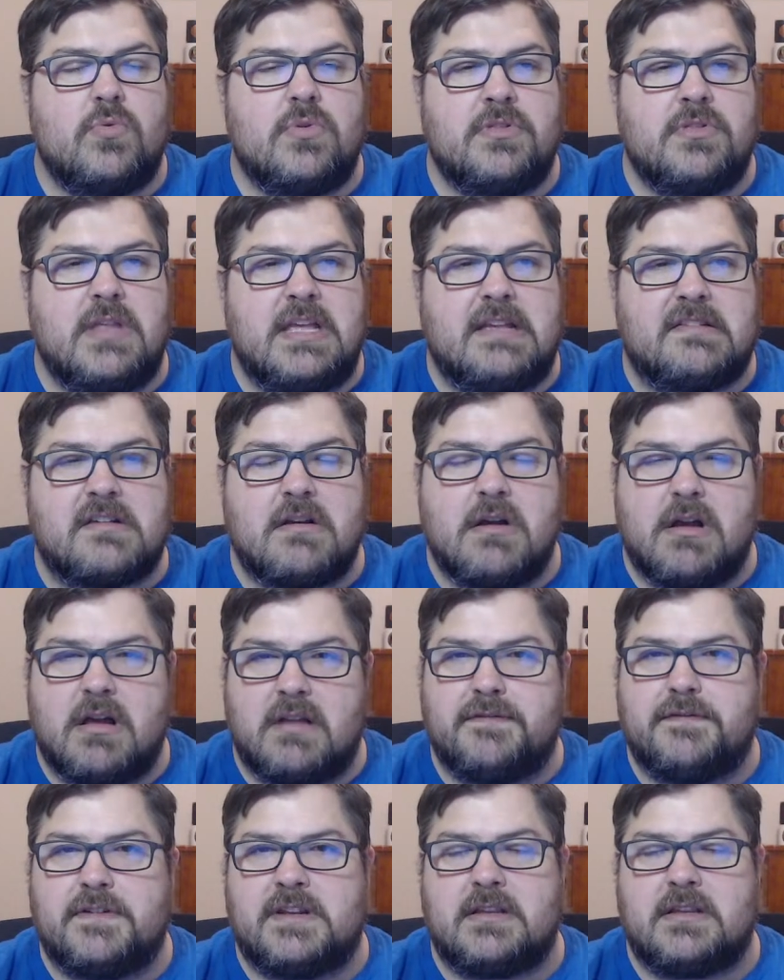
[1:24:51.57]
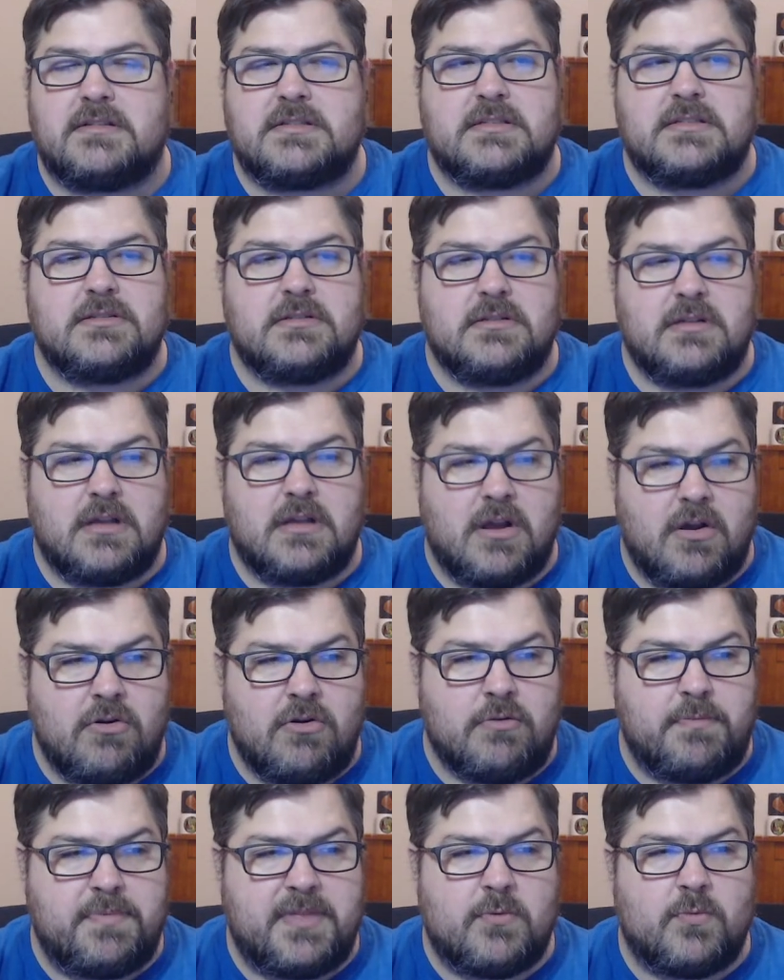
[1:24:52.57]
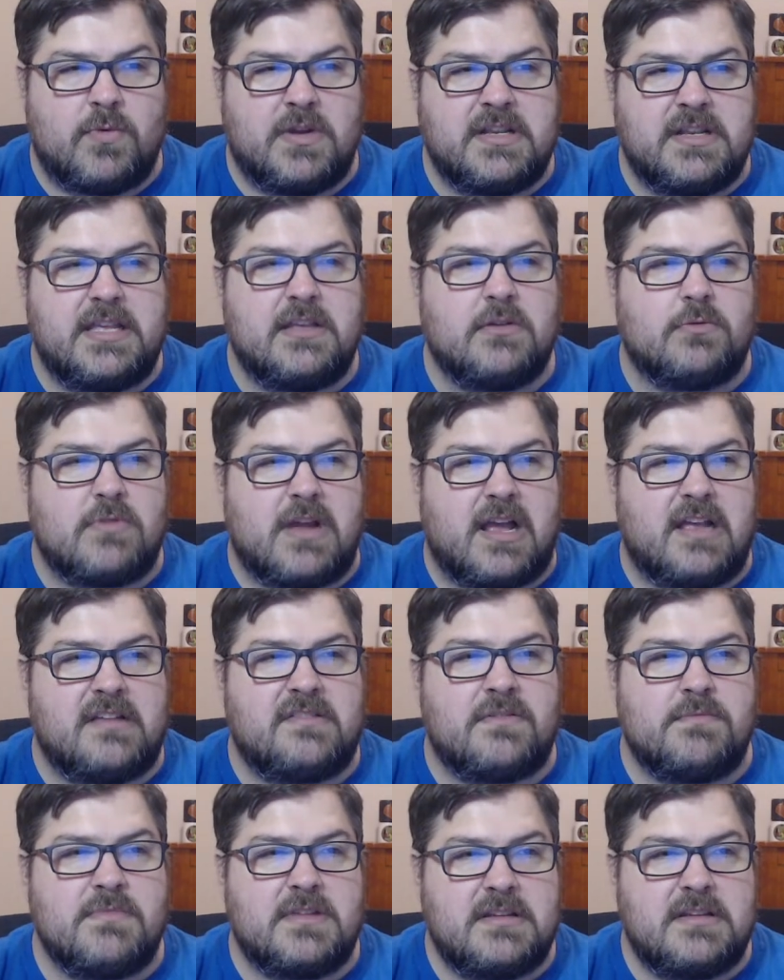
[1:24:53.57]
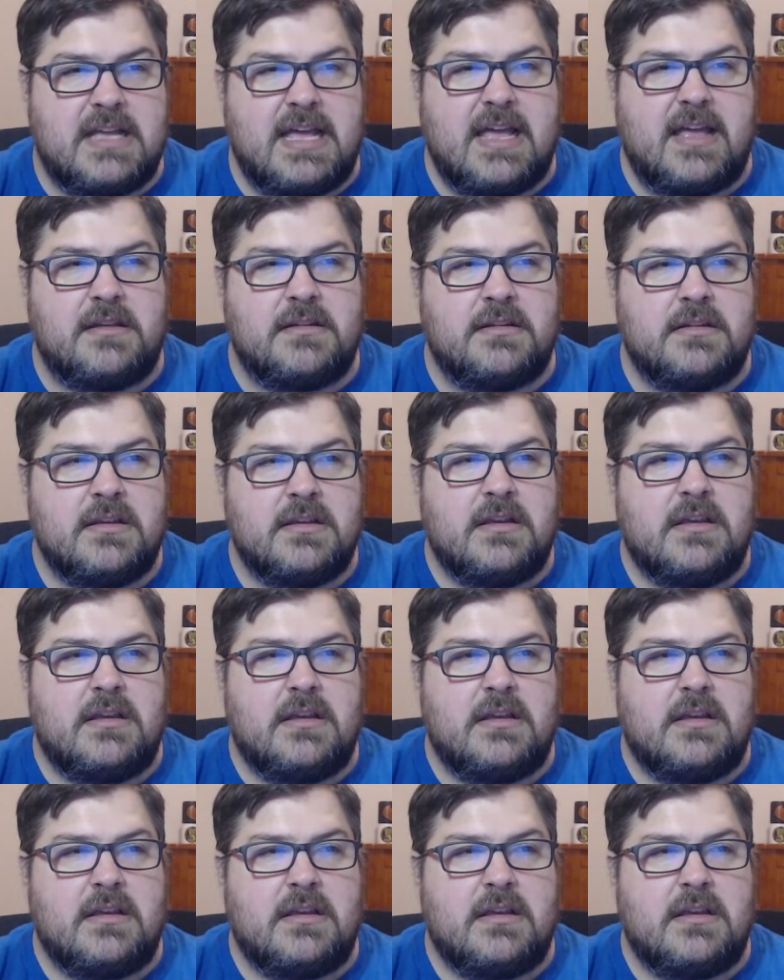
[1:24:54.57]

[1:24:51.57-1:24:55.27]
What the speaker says: his confident hope that one day he'll rise from the dead.